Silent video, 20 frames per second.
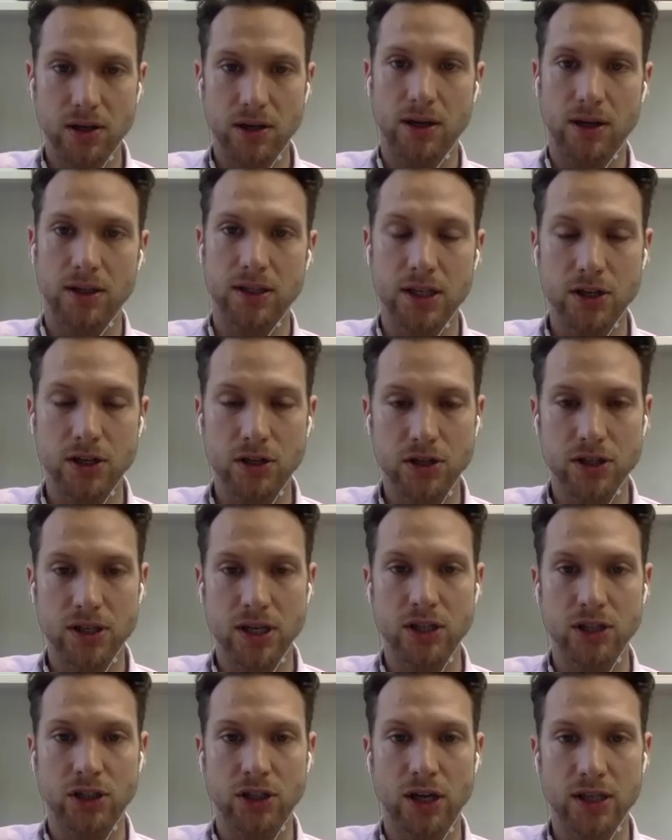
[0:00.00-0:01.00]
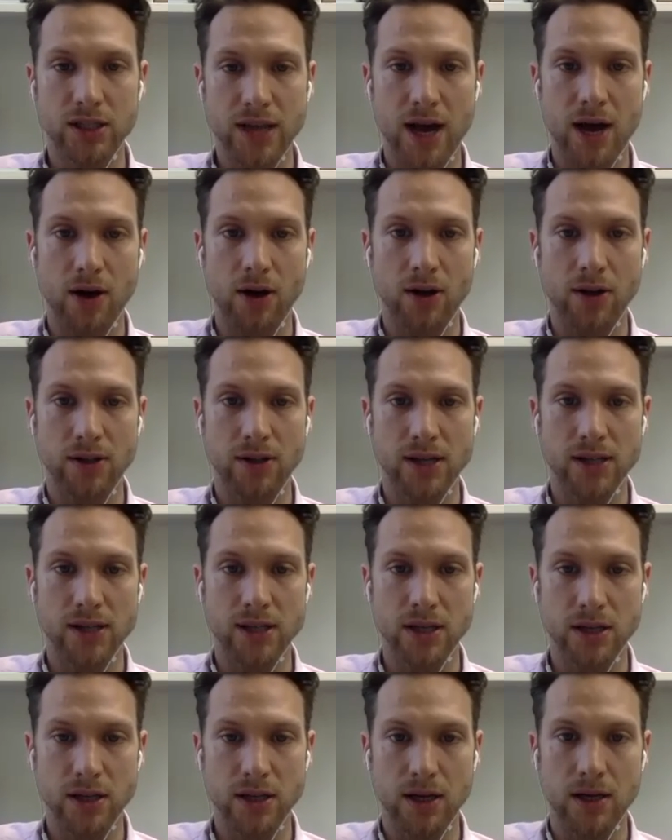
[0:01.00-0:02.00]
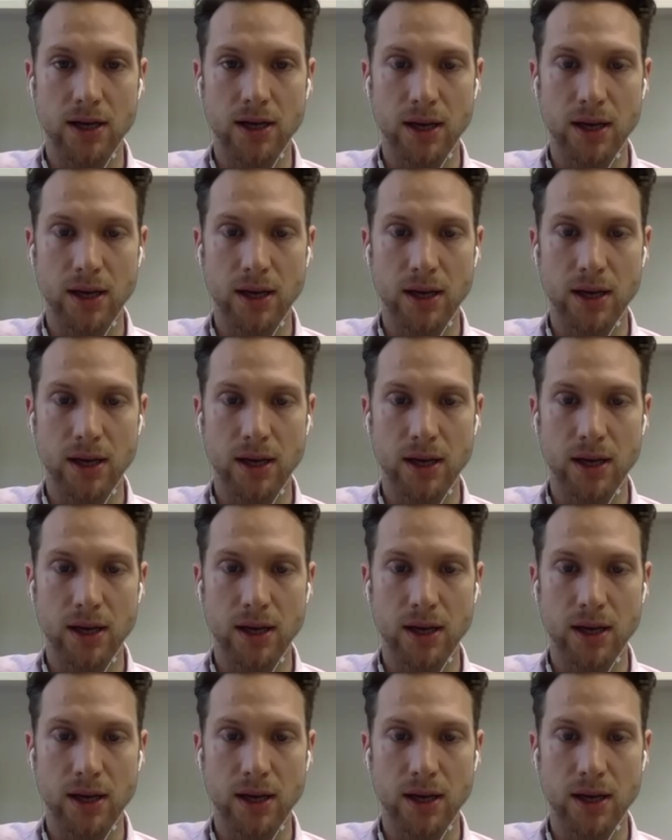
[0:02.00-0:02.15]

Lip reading: continue to stay shut down, I see it